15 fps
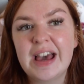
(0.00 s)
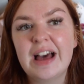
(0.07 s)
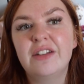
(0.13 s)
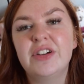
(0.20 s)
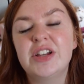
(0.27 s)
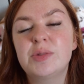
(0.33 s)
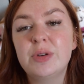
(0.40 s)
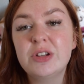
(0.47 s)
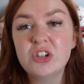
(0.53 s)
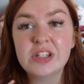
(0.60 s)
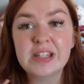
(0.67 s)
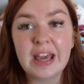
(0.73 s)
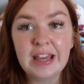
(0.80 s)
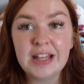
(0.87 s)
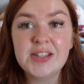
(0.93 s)
calories, which
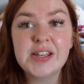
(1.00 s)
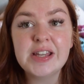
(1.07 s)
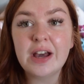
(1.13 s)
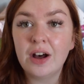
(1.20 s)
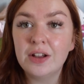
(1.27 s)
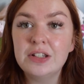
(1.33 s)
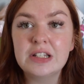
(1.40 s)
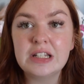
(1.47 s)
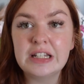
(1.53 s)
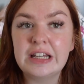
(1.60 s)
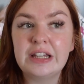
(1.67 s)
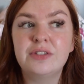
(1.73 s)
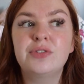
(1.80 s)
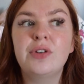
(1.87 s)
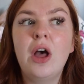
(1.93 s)
is 80
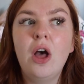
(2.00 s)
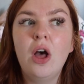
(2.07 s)
underneath